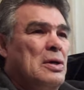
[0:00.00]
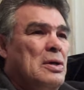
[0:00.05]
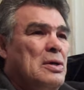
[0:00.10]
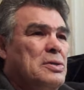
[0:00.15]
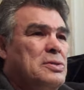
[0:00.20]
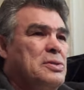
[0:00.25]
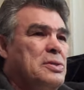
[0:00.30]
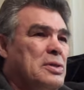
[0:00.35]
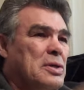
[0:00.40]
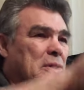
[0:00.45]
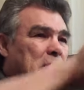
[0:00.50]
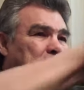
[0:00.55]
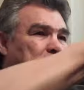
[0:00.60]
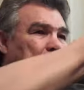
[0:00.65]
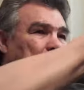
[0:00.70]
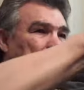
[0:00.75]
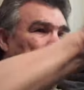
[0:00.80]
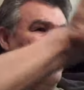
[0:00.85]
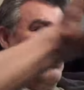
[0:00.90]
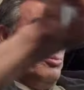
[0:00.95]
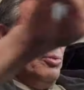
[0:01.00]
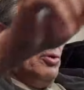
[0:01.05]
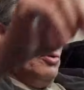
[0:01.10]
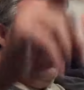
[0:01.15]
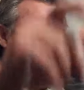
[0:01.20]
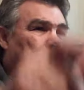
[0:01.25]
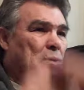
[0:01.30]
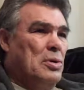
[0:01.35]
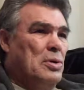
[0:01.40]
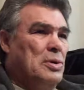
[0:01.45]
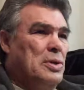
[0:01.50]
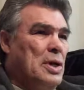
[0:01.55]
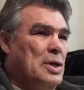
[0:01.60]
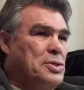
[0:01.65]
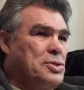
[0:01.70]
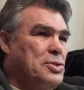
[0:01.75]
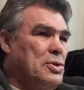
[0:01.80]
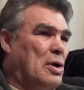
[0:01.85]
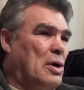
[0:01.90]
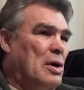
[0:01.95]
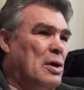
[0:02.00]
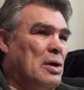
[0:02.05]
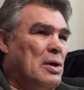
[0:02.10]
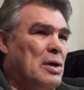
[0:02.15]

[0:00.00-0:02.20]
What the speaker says: It's like a bow, that saw.